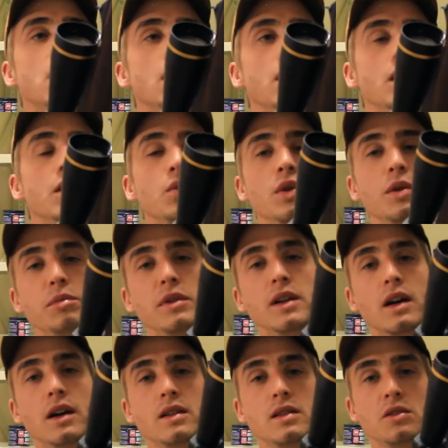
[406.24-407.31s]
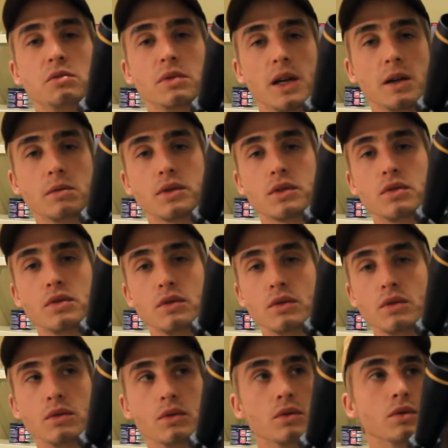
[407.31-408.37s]
It would be nice to be able
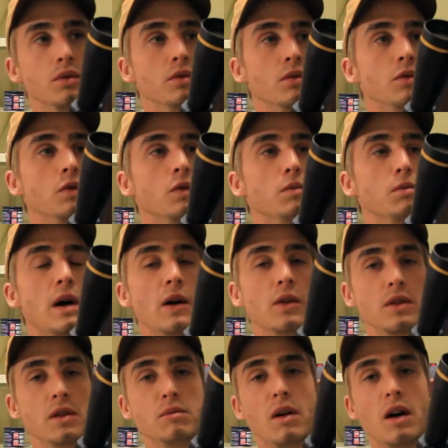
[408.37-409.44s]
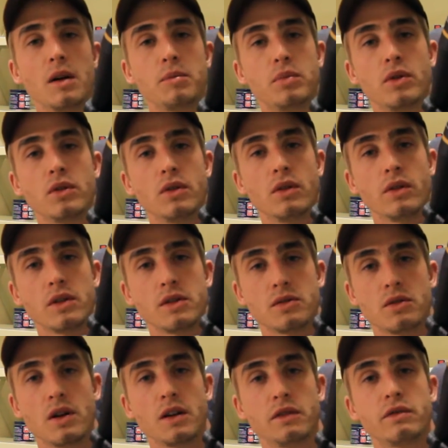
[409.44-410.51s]
to mount a bipod on this
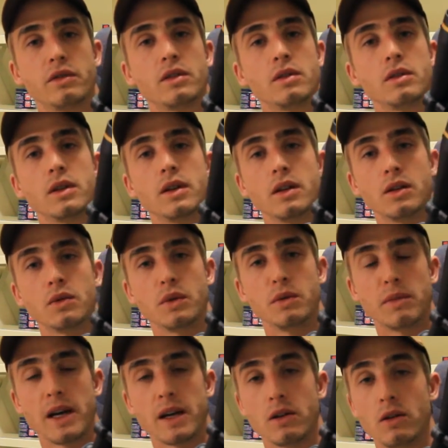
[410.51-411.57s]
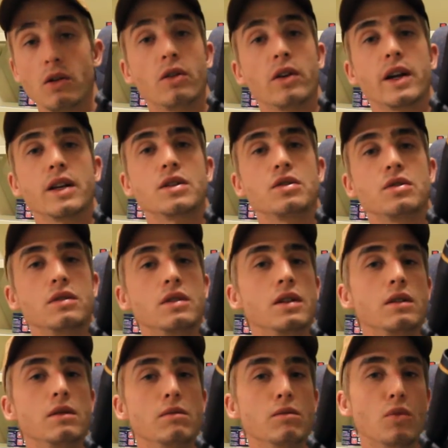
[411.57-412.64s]
rifle. It would make long range
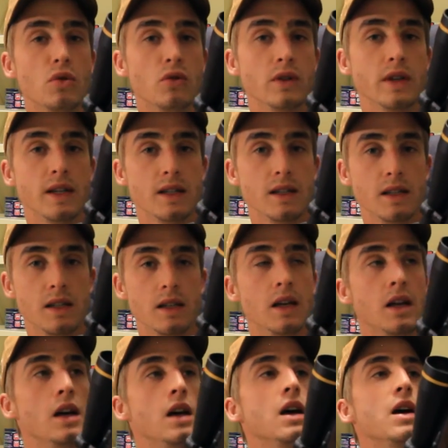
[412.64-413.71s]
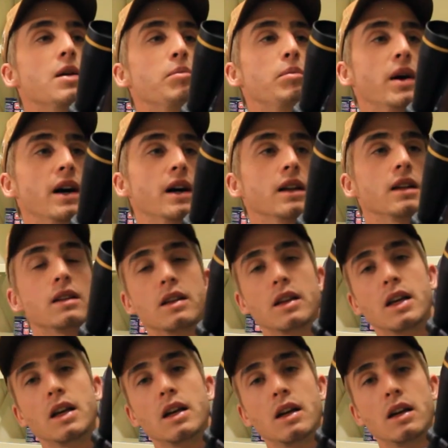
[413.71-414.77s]
shooting more easy, but
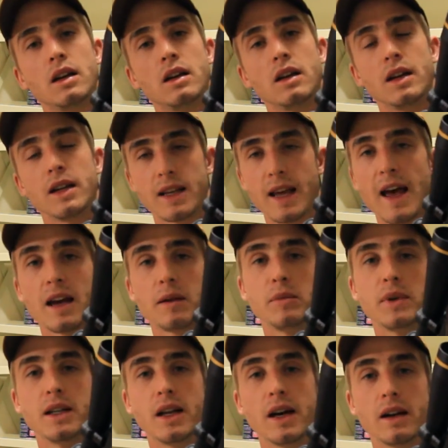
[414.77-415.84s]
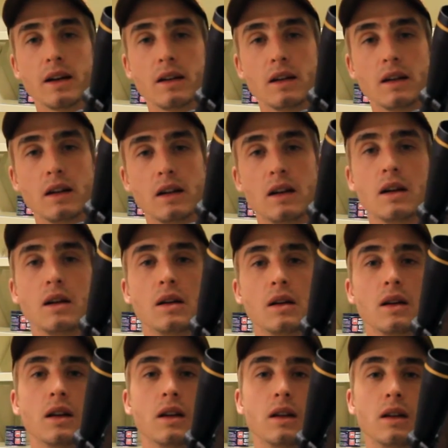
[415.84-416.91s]
it can be done.
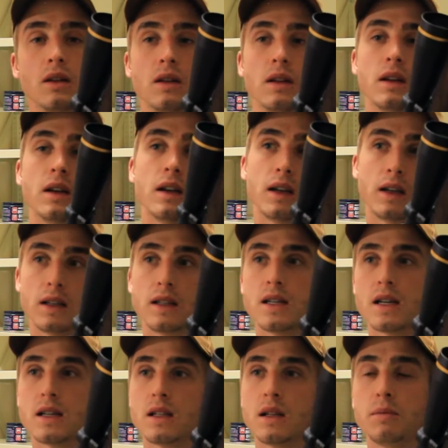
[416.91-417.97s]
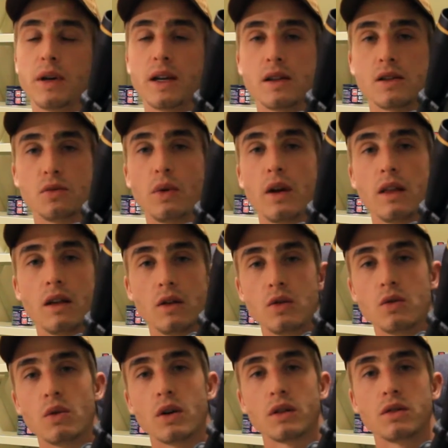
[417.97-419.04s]
It just depends whether you
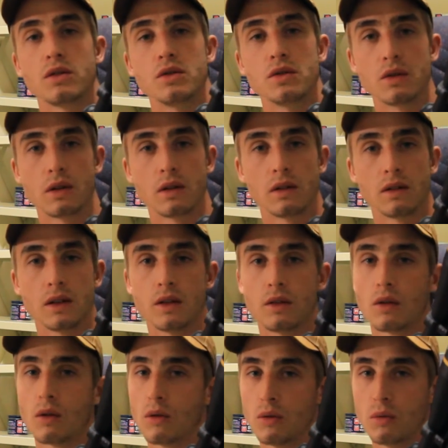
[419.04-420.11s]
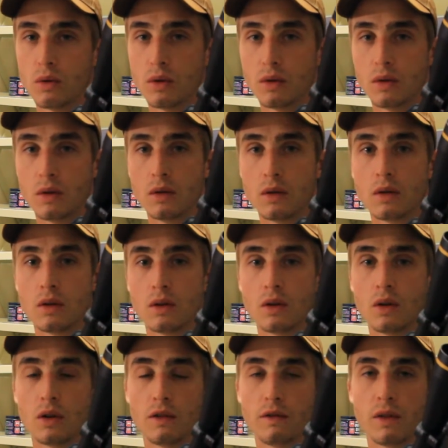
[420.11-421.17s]
want to drill into the wood
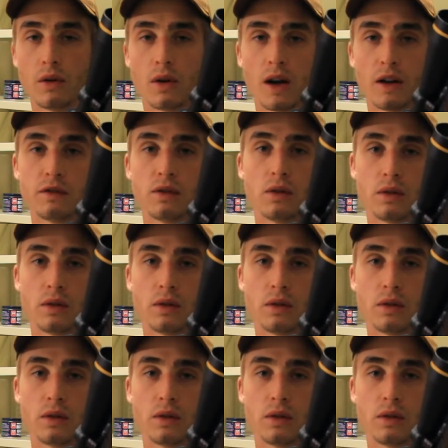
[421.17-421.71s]
of the rifle